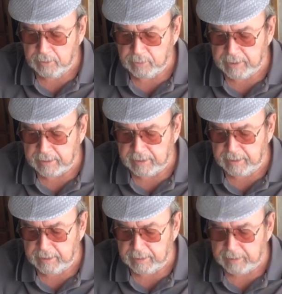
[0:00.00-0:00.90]
you would get
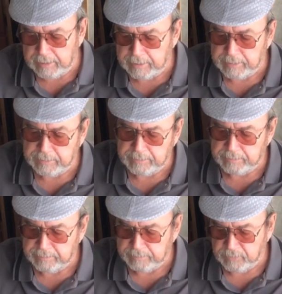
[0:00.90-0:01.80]

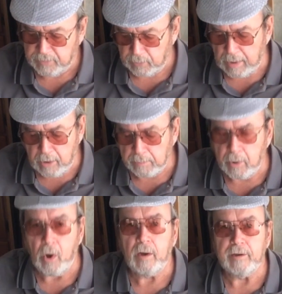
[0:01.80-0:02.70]
the round
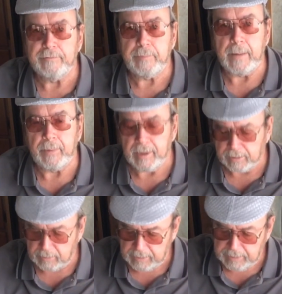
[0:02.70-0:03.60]
ball of
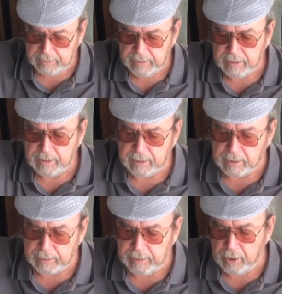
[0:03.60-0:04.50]
pumpernickel,
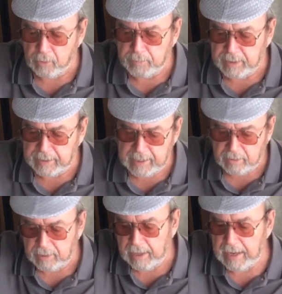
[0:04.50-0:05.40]
cut the opening
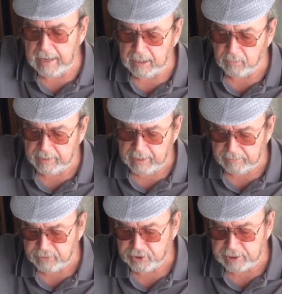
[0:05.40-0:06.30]
out, hollow it
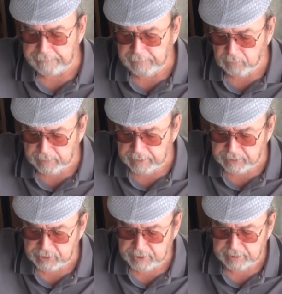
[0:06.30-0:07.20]
out, stuff it with
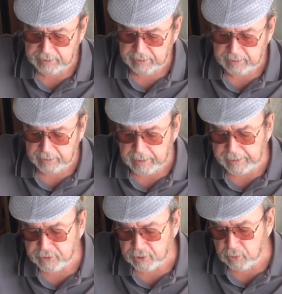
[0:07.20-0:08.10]
this
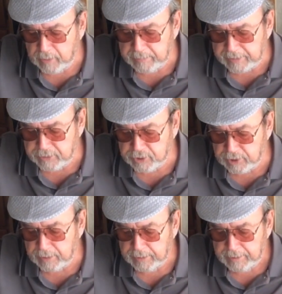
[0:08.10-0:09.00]
nice gooey
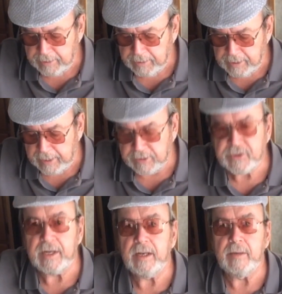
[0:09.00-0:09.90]
mixture, and
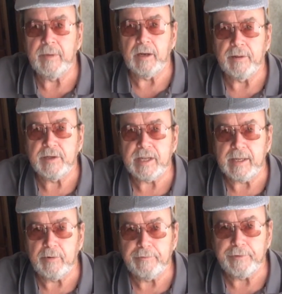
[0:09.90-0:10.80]
set it in the middle of the
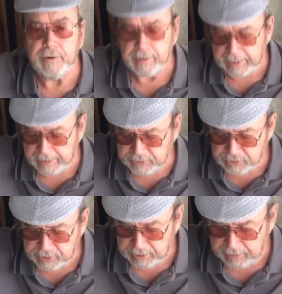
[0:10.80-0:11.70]
table for your
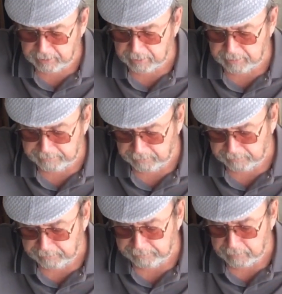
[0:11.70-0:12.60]
guests and
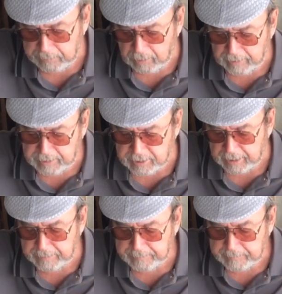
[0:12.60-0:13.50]
for party
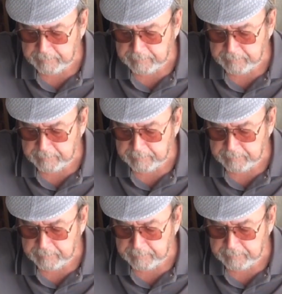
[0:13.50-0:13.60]
time.